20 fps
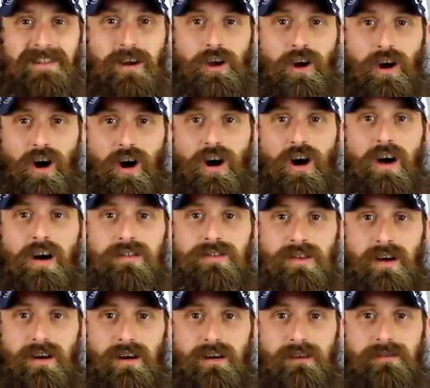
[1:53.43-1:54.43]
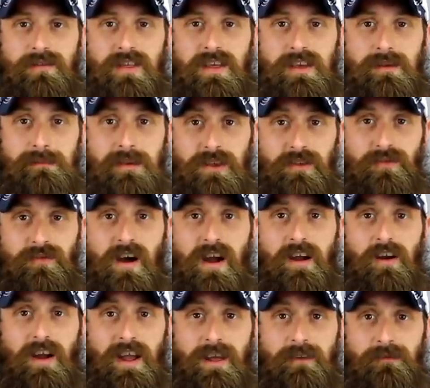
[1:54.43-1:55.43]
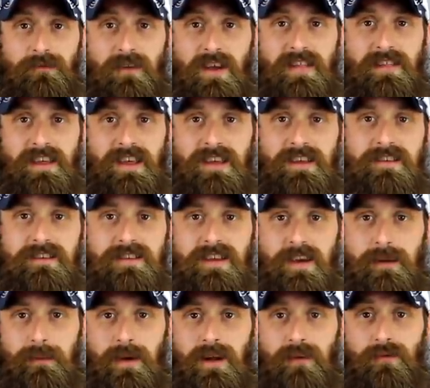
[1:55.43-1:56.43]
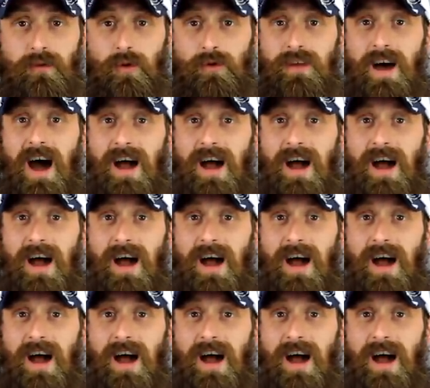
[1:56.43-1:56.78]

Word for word: the cause of the misfire and failing intake manifold.